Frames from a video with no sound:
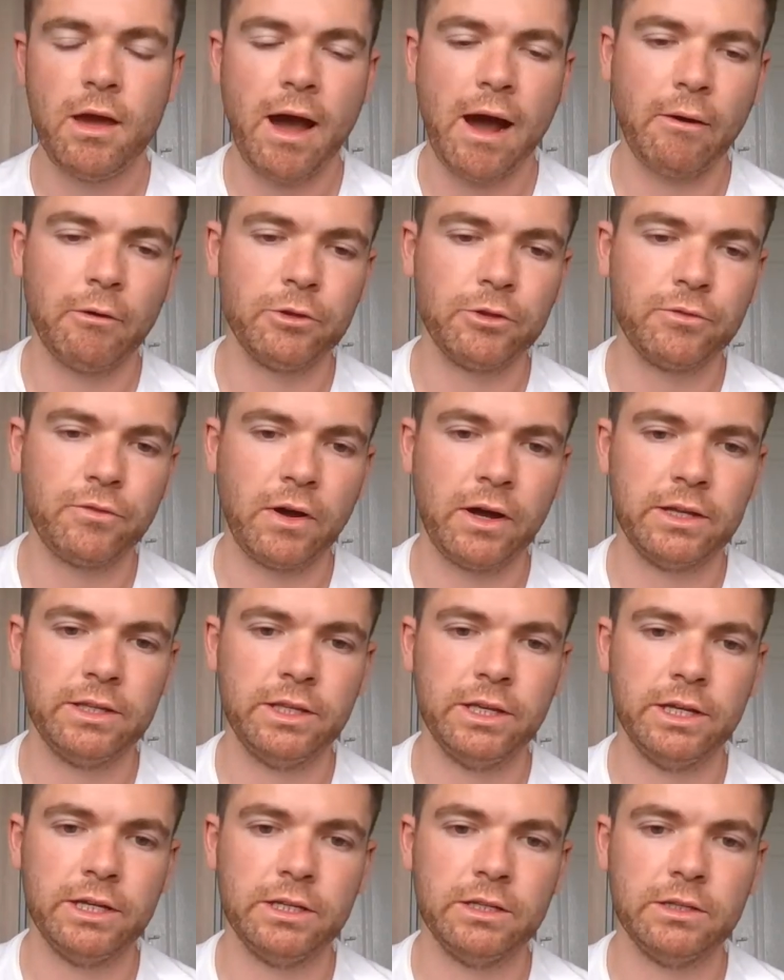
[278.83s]
I was
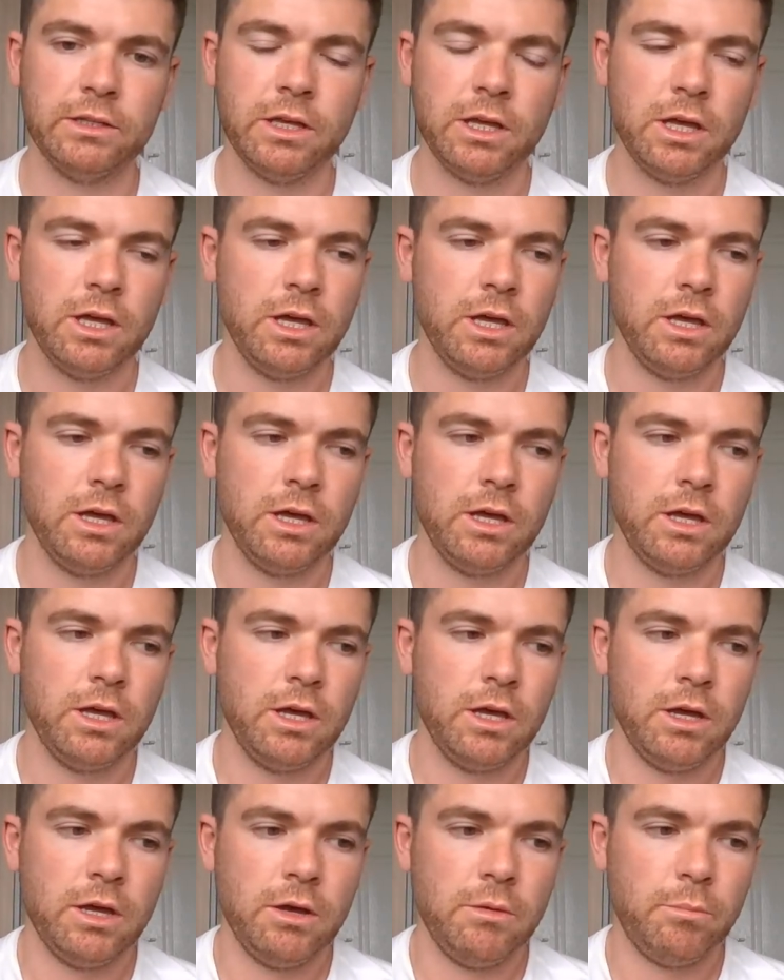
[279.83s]
finding
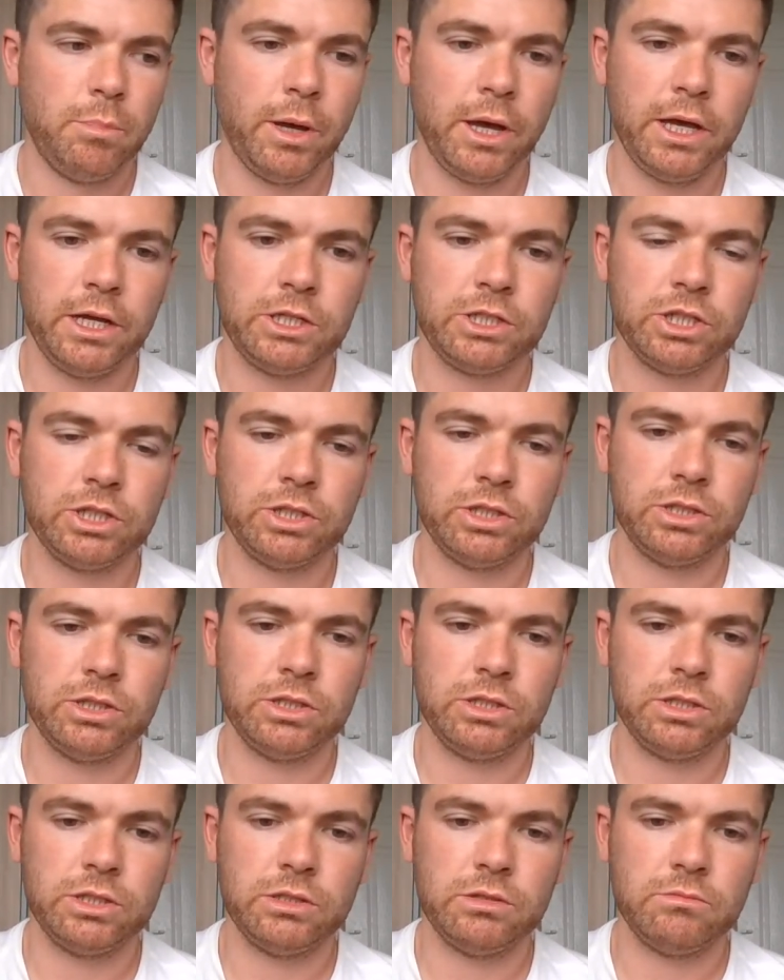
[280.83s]

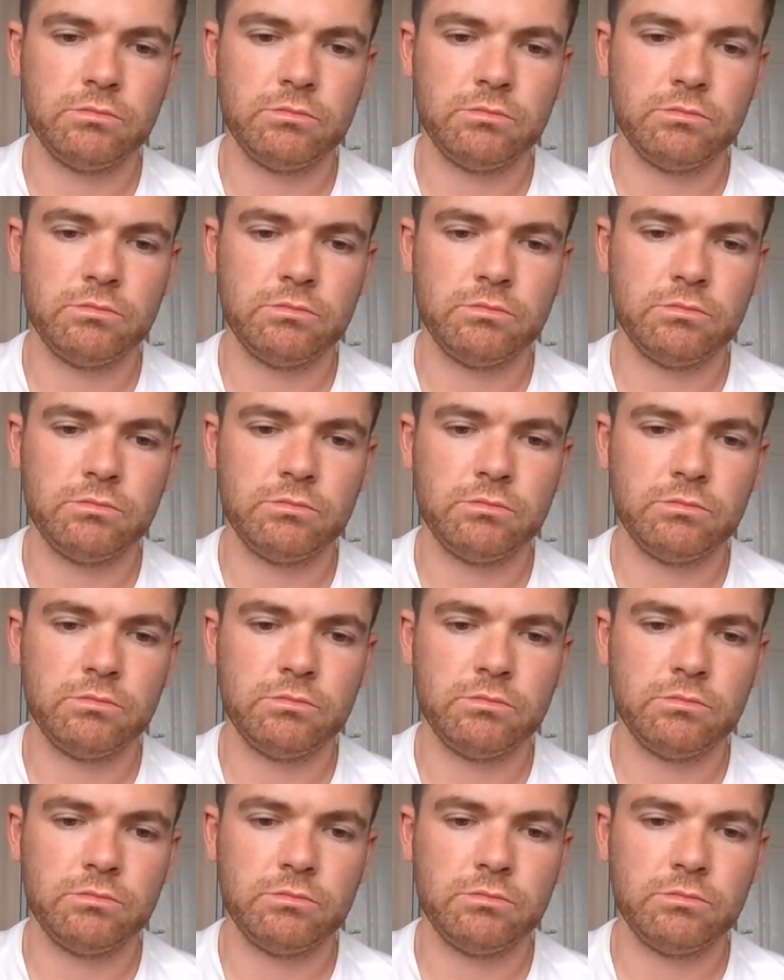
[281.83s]
patient